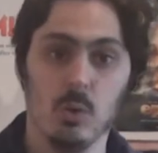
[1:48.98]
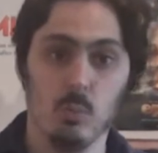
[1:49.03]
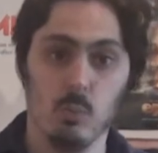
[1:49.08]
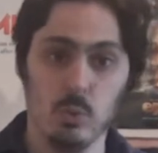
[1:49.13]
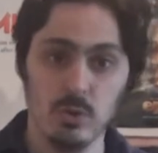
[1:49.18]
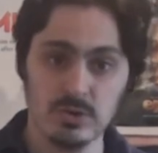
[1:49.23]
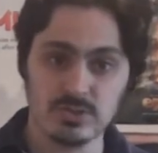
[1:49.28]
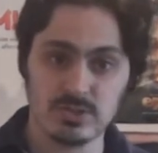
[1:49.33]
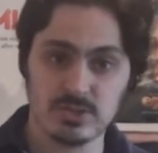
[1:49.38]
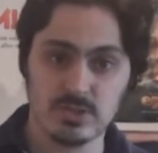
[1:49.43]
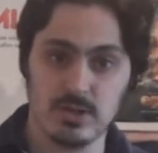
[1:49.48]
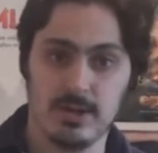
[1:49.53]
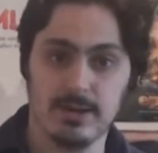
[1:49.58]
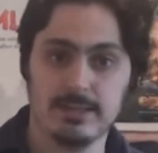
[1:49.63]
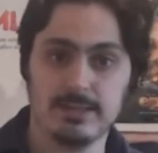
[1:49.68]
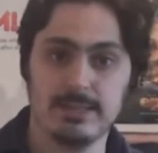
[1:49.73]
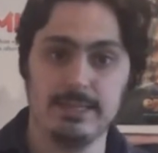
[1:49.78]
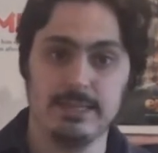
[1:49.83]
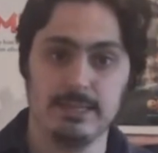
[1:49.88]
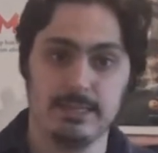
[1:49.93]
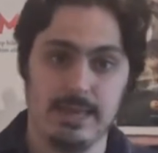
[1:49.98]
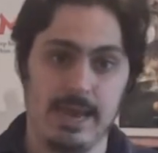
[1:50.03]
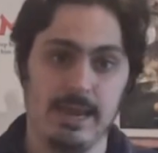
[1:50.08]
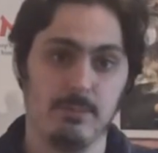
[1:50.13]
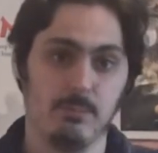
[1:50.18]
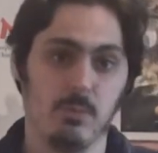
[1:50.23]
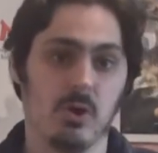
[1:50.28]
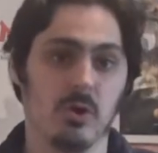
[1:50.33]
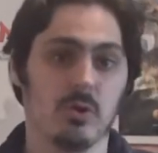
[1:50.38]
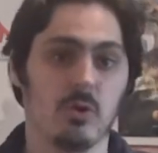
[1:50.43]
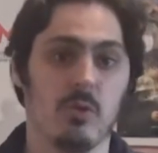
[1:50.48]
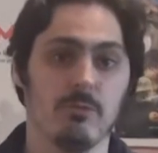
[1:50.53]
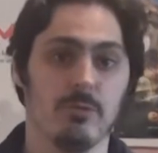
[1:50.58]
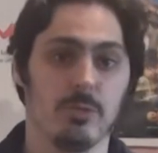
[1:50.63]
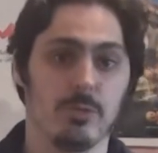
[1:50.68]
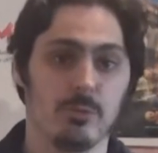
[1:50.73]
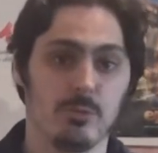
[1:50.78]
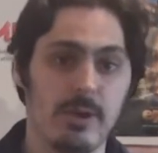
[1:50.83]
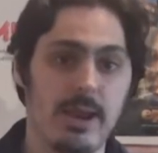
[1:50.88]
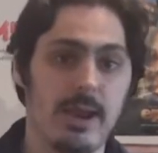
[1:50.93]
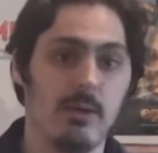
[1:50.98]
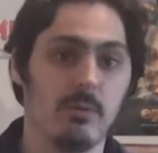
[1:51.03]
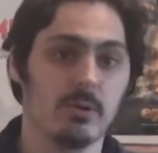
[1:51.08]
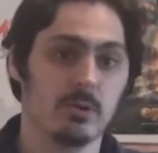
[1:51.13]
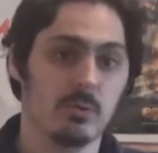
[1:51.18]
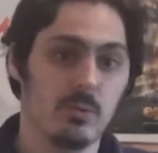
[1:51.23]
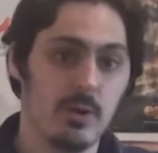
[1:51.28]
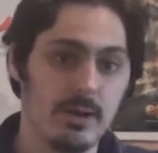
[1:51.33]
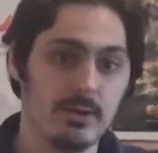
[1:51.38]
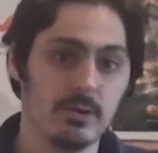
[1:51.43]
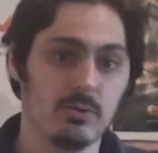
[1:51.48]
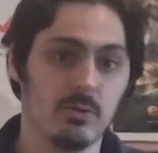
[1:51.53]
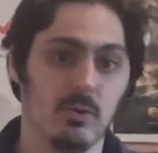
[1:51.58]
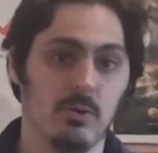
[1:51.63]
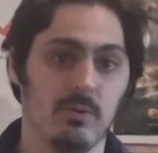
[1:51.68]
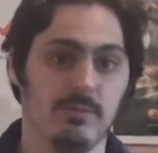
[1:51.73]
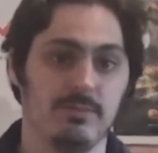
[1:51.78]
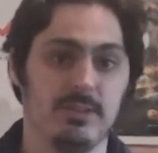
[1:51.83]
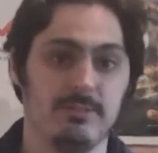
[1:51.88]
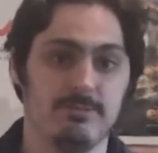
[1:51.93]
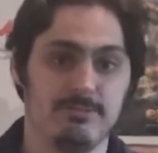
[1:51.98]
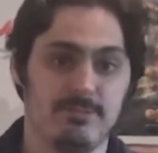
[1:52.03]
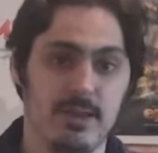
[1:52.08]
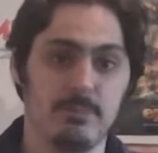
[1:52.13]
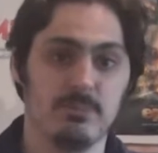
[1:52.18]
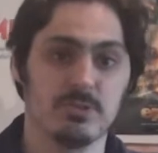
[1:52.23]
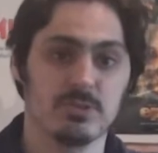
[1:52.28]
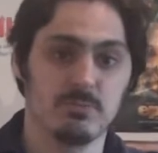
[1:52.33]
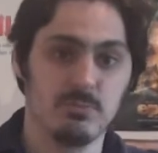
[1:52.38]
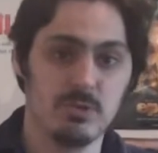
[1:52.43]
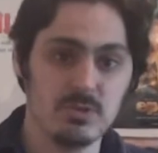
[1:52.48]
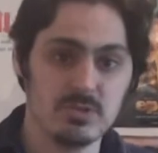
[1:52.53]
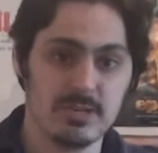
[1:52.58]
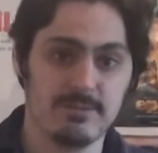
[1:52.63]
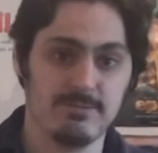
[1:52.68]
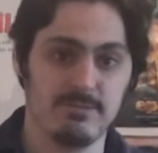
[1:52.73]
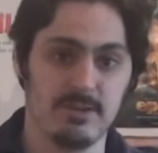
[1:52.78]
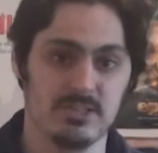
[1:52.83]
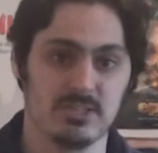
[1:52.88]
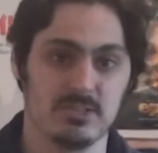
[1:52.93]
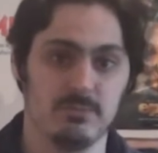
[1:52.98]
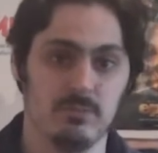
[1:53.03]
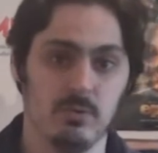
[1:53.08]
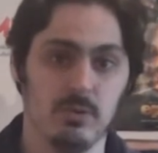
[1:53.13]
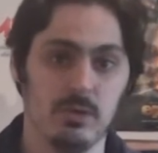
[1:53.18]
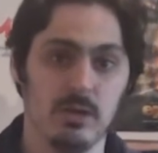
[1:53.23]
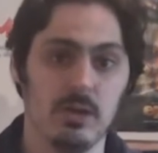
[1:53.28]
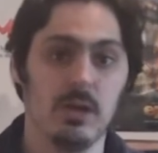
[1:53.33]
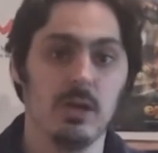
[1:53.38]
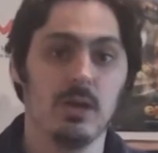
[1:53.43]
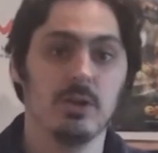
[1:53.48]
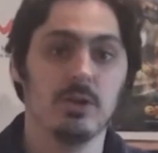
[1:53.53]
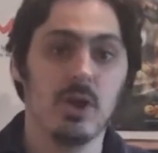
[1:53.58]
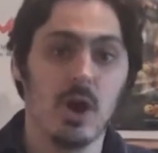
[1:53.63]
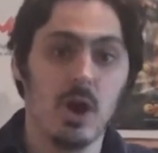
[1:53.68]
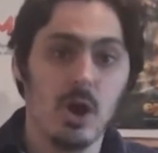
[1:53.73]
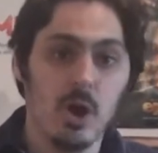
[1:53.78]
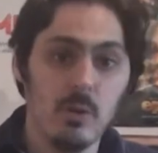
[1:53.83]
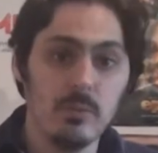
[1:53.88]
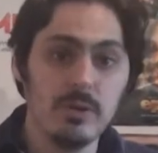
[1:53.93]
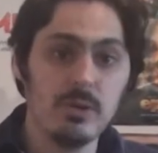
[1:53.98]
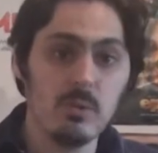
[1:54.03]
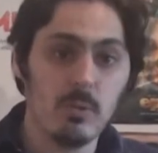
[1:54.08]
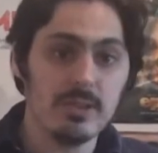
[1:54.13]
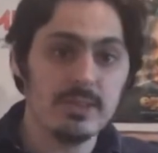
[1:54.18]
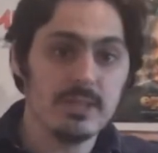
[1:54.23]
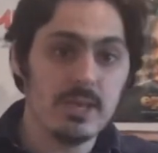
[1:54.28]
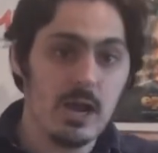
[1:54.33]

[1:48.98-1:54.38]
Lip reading: Woodstock, the landmark over 3-hour chronicle of the famous music festival, not only won